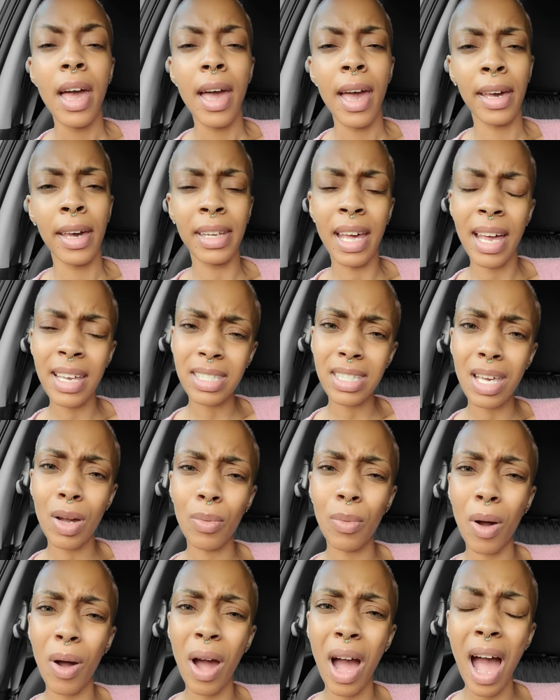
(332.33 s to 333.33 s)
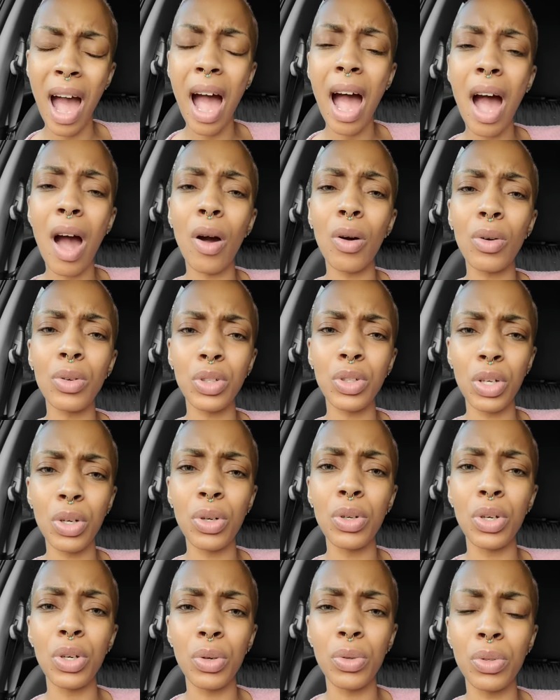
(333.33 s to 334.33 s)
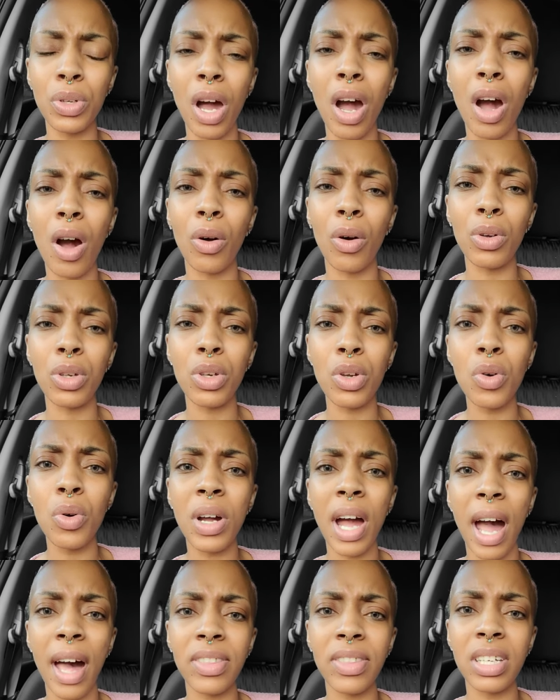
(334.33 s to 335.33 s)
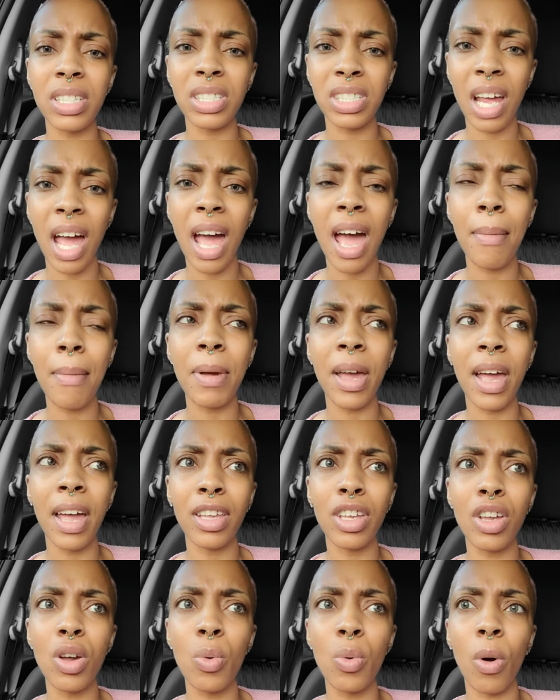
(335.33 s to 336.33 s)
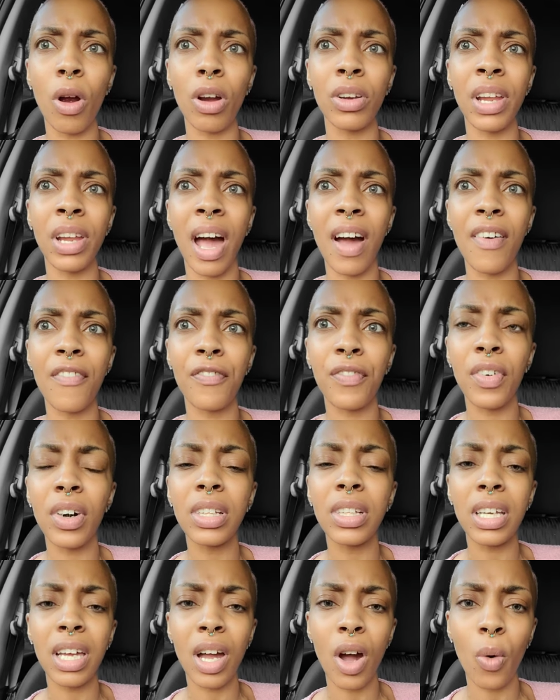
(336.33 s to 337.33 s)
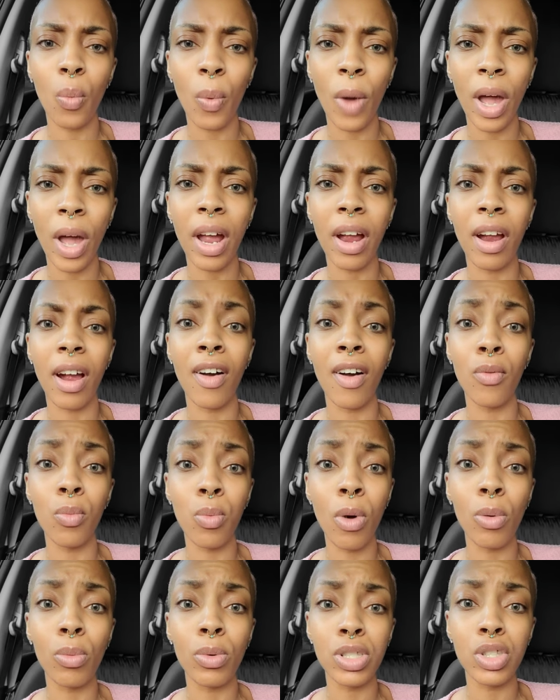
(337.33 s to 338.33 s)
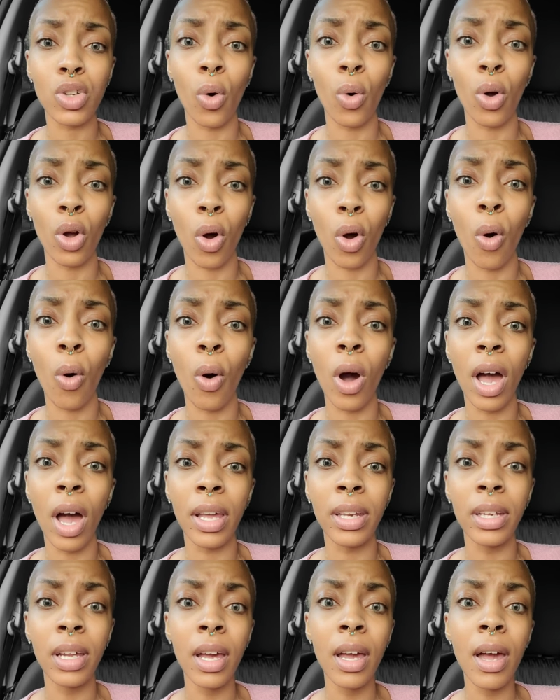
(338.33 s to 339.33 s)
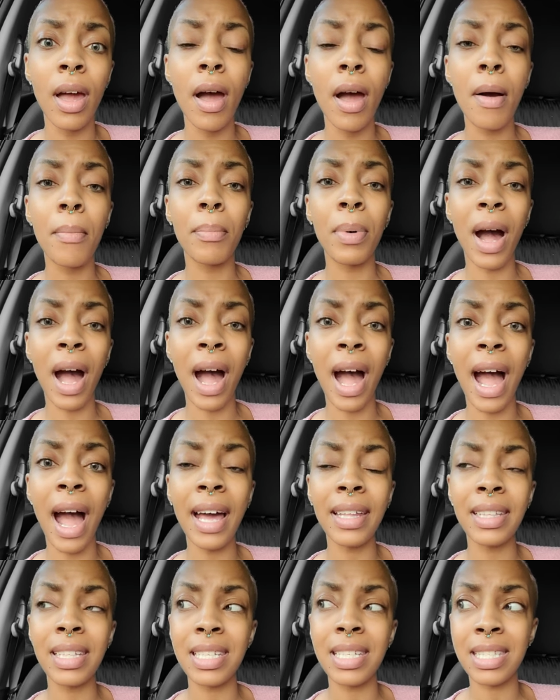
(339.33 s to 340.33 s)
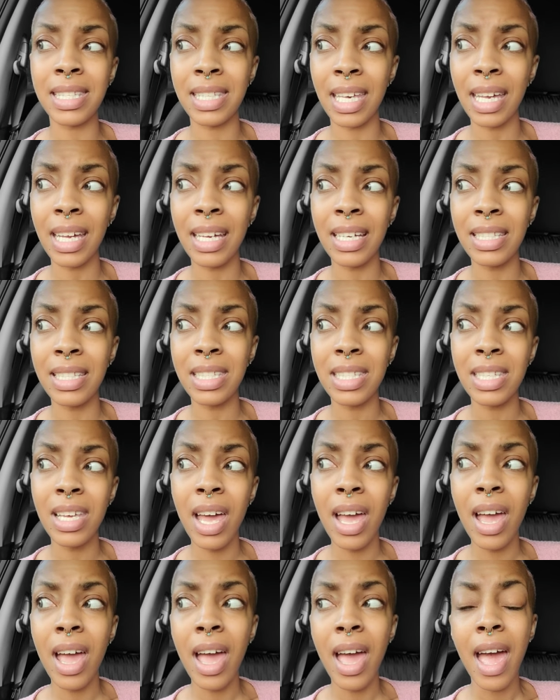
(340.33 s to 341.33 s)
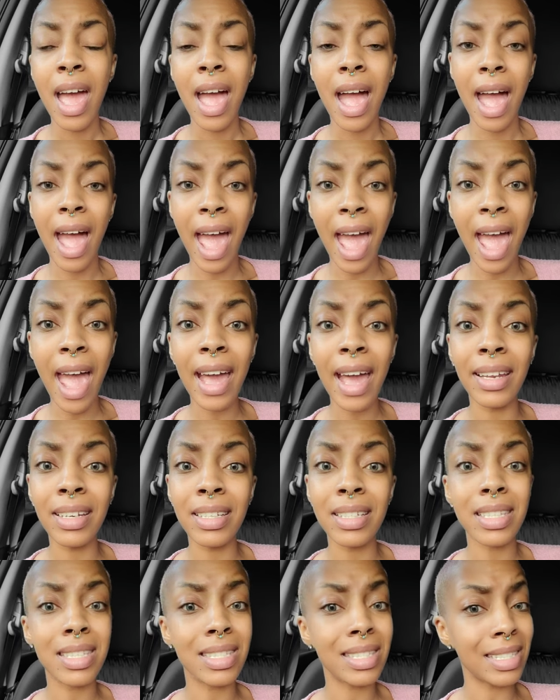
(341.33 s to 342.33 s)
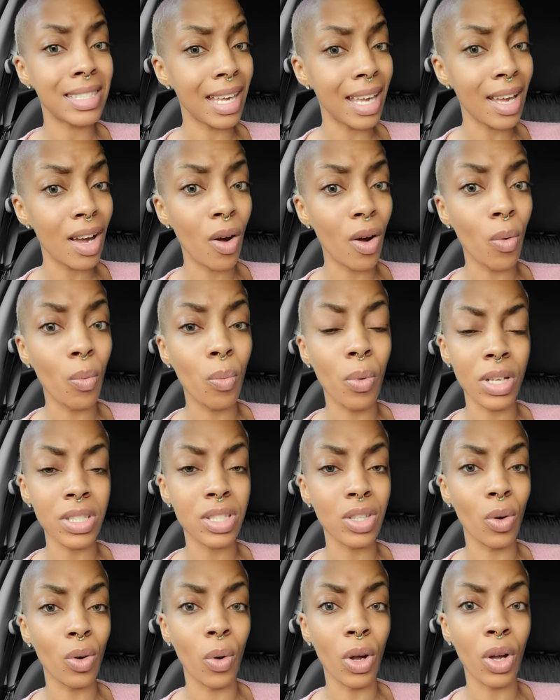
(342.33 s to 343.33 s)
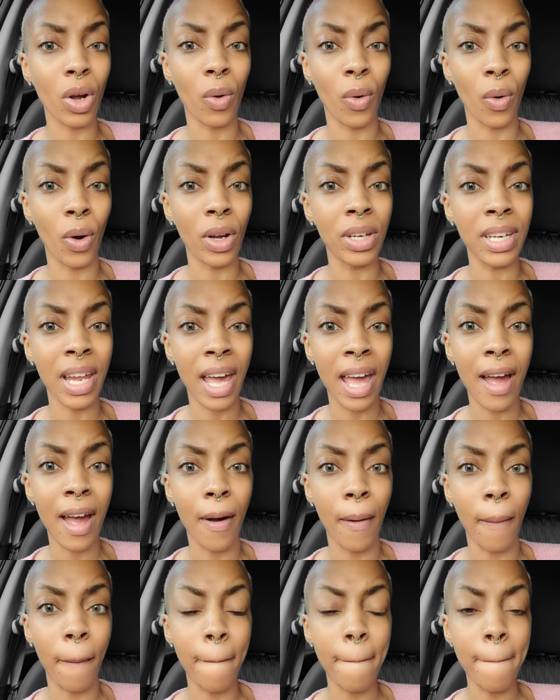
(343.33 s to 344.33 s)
And I said, well, how do you know? You got the jab and you were not fully aware of what was going on behind the scenes and still what's going on now.